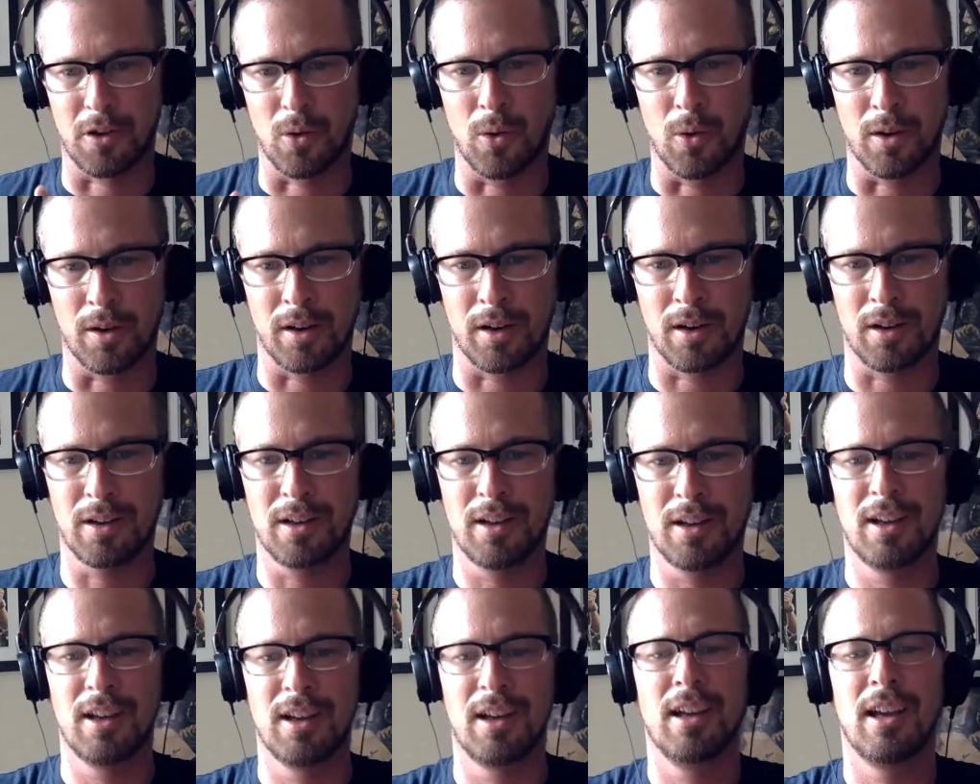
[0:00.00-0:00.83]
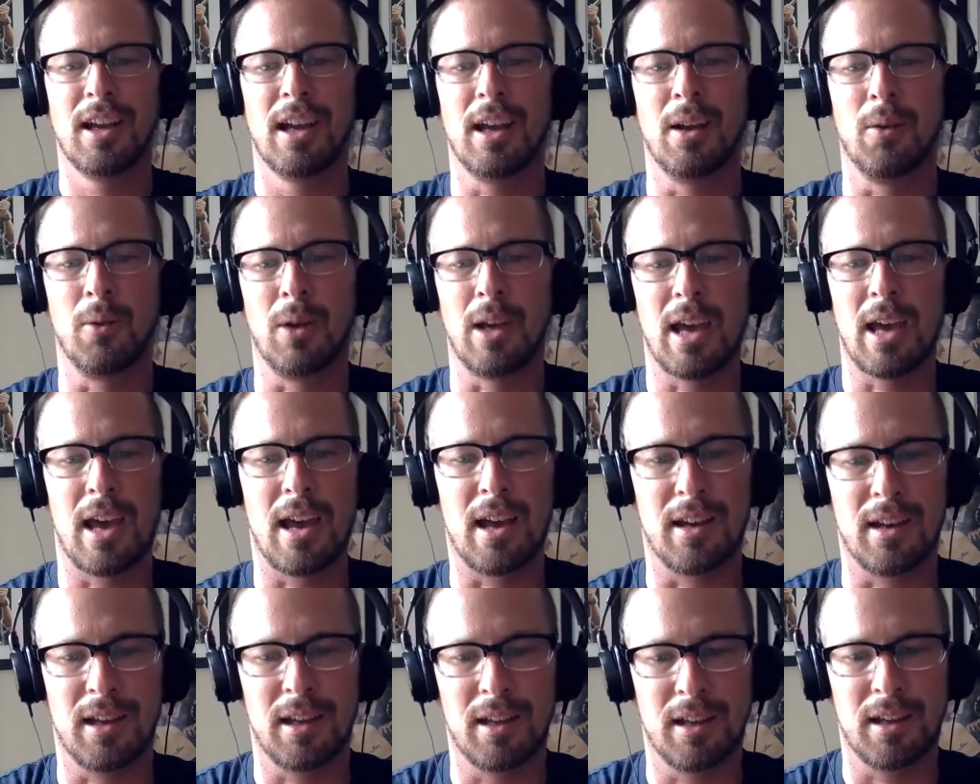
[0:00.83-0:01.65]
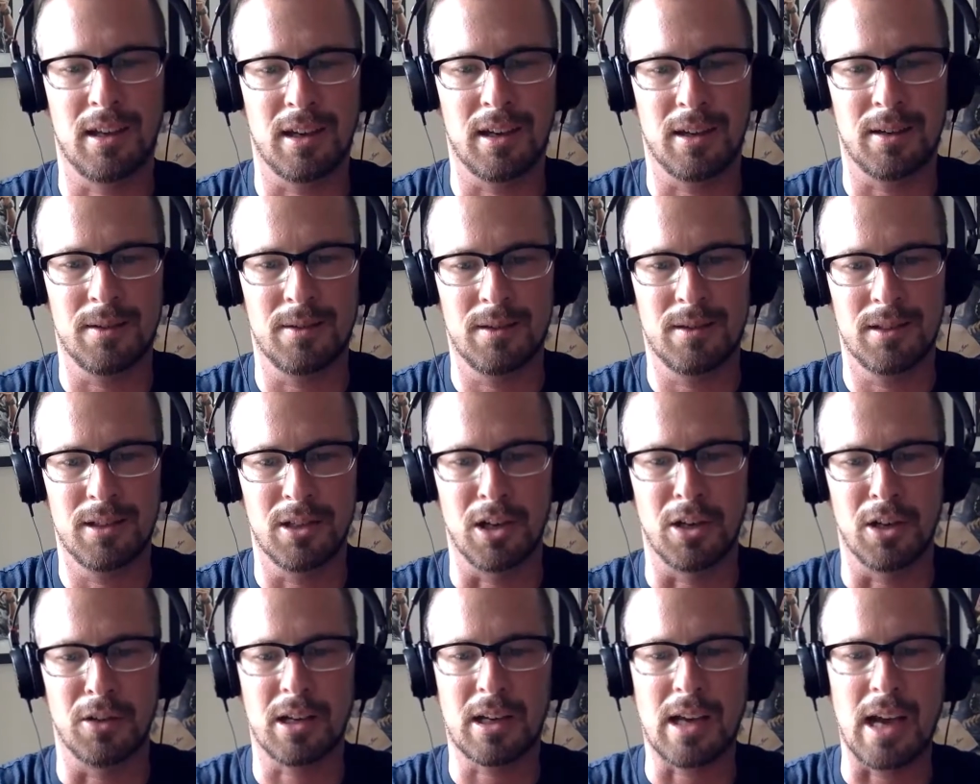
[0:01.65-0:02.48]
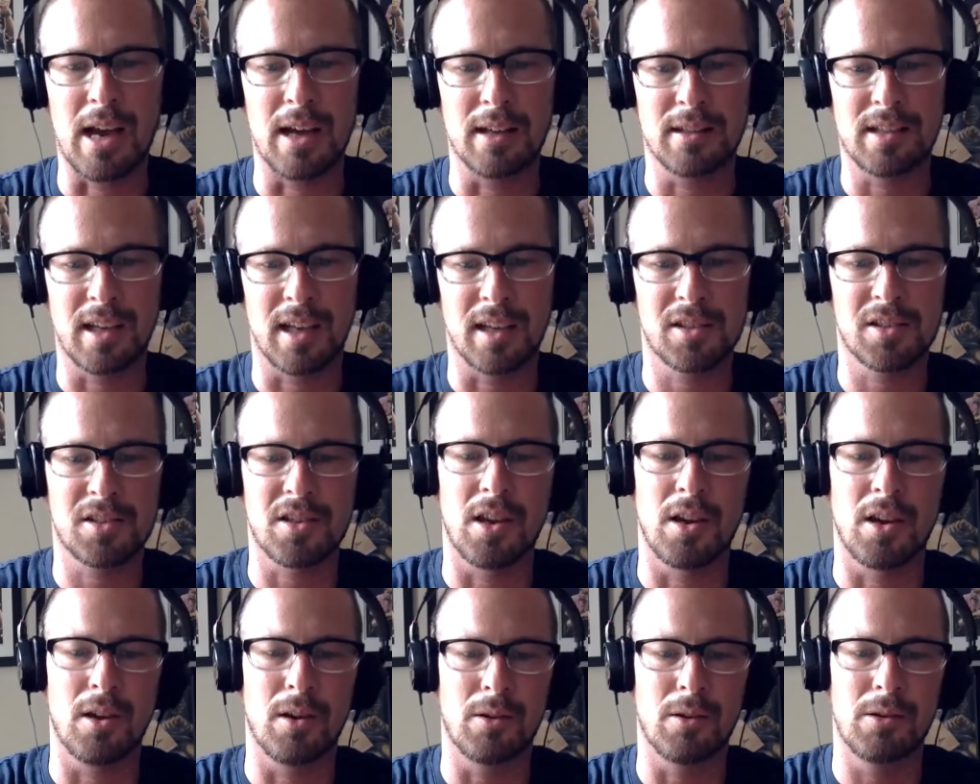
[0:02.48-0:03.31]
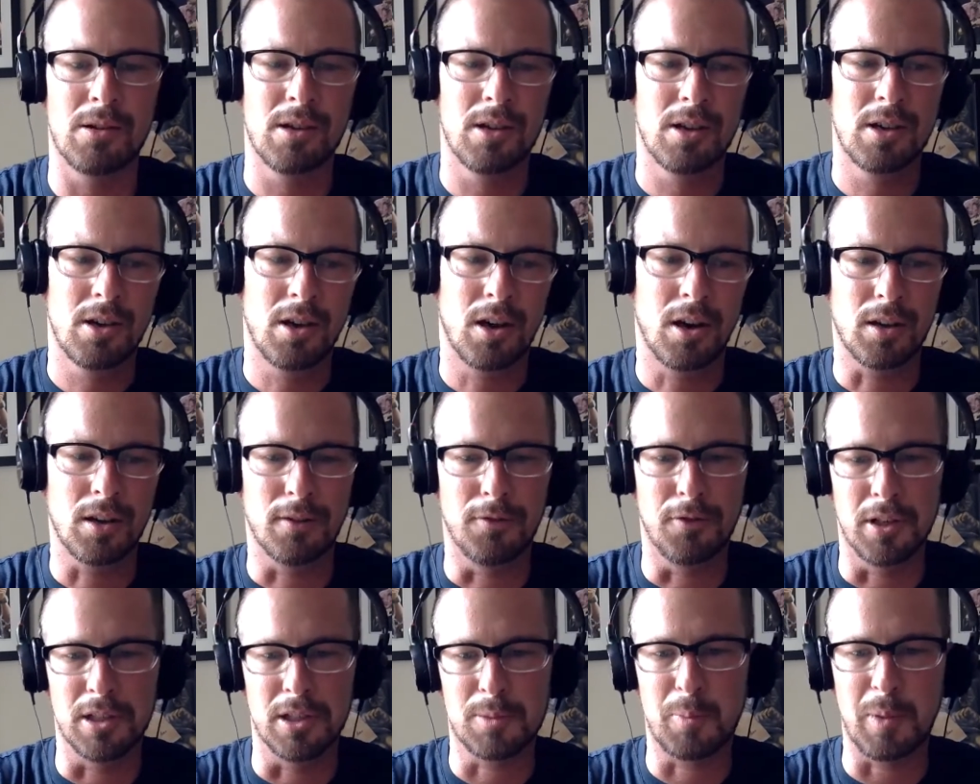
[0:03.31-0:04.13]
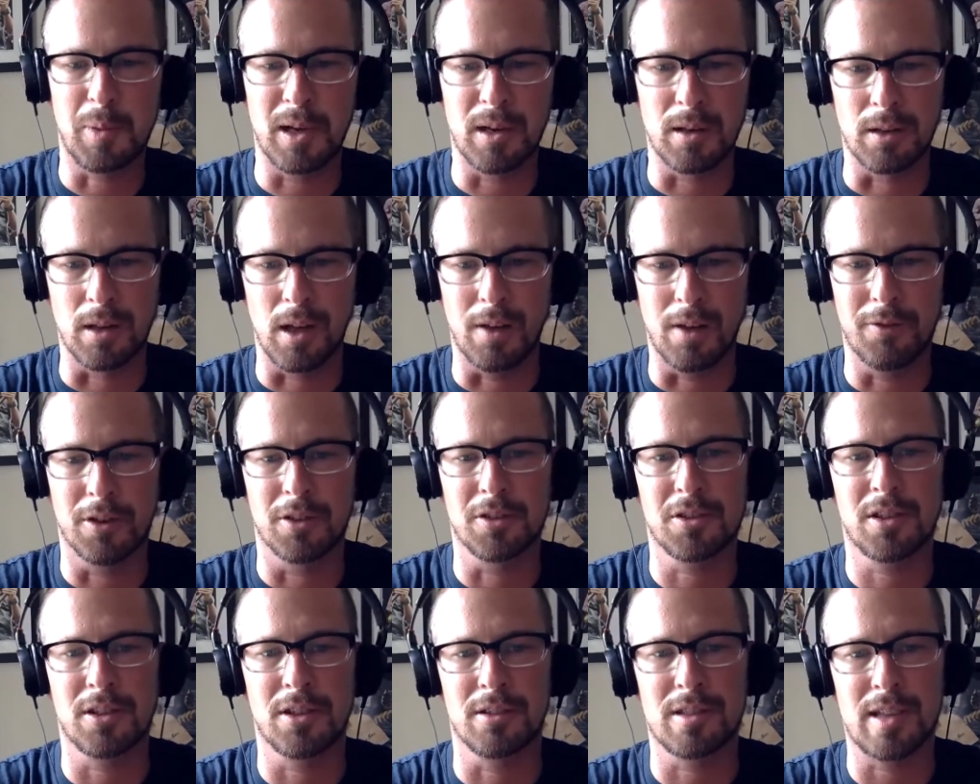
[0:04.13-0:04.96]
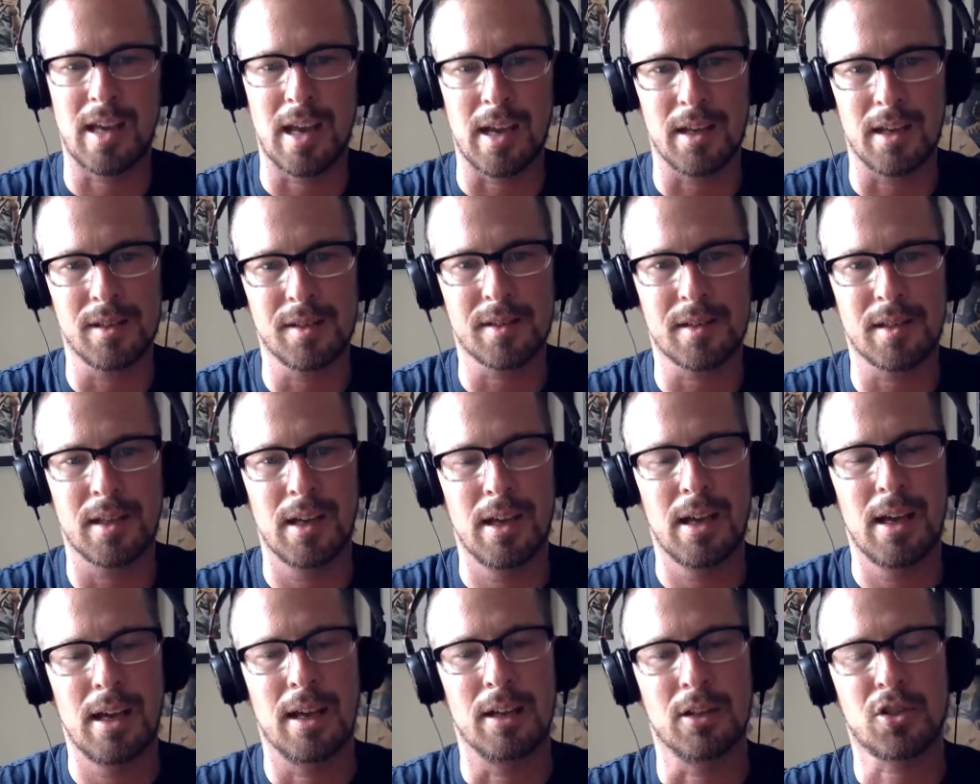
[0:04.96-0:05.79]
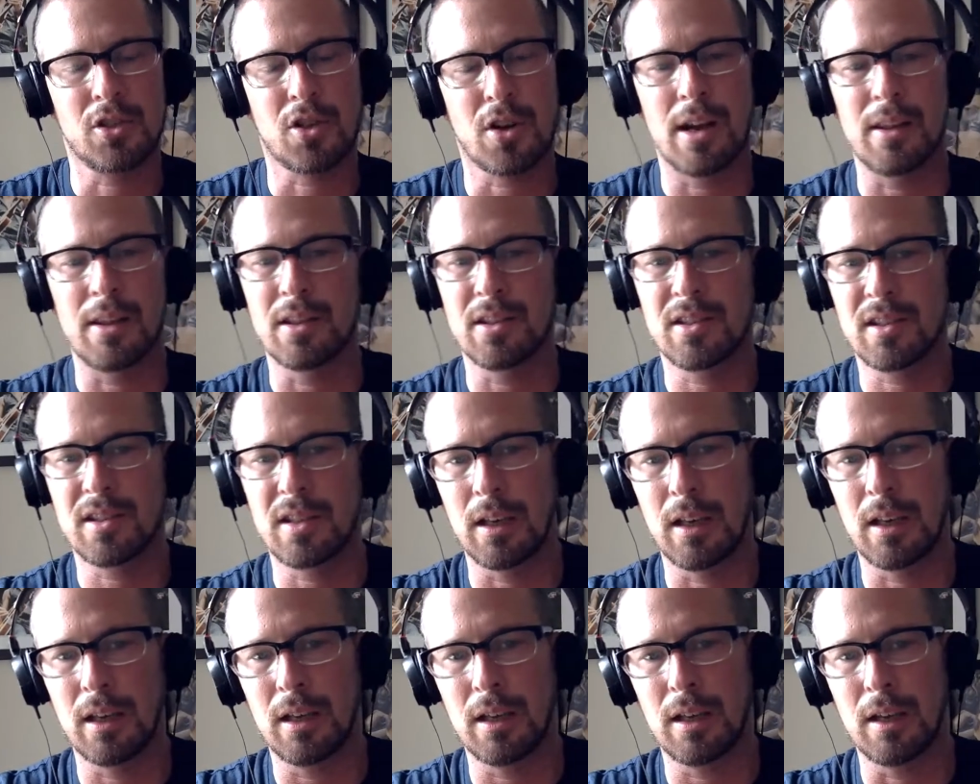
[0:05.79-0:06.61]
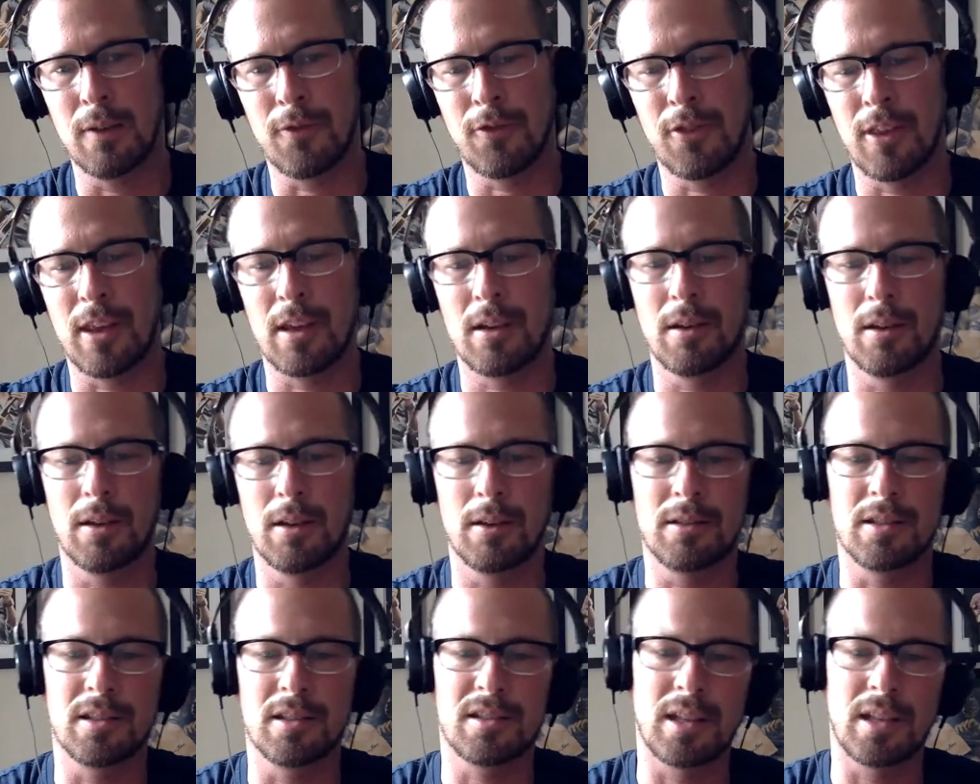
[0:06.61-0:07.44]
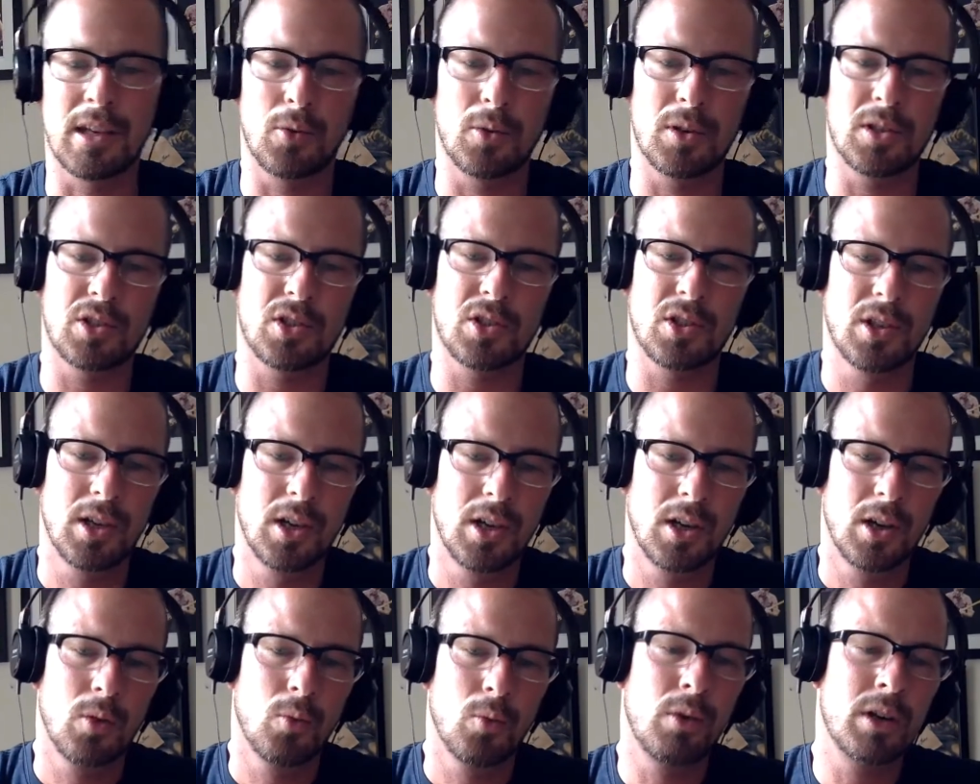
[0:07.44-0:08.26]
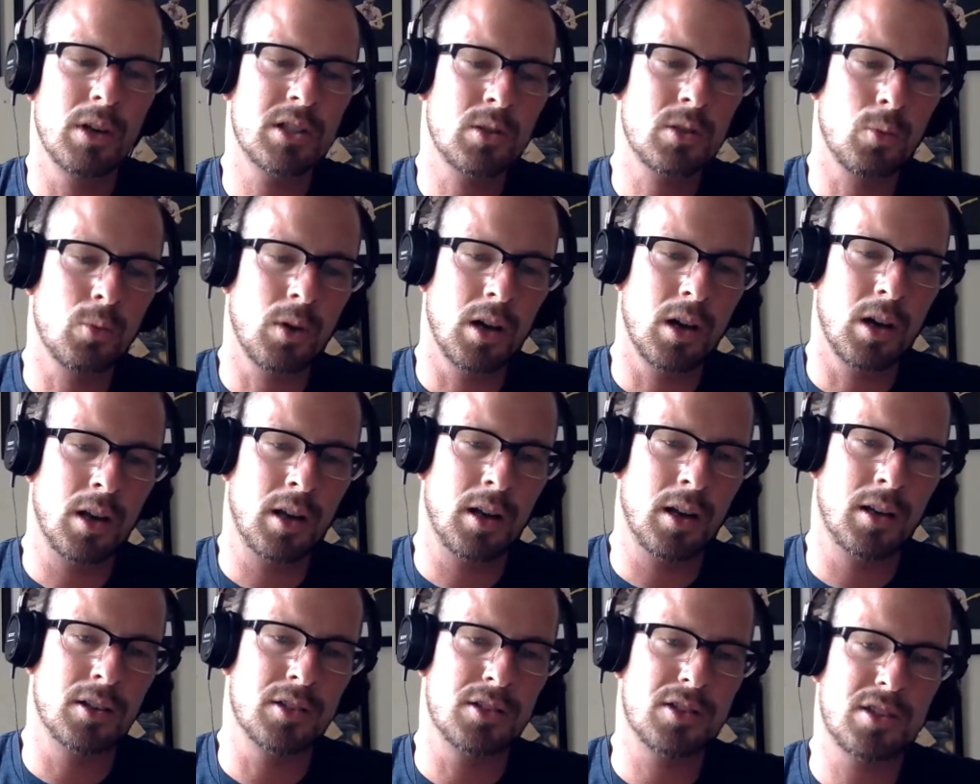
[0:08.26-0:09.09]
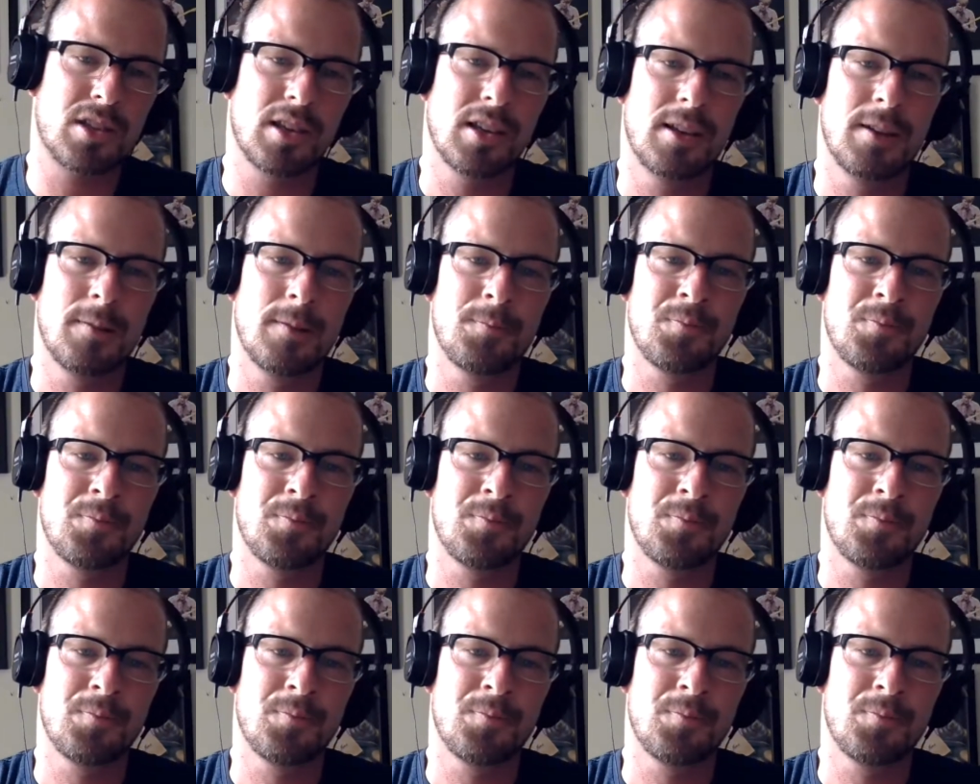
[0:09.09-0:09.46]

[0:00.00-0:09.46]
order, and we had the contest, so all of these beer lovers could taste and try to see if they could distinguish which was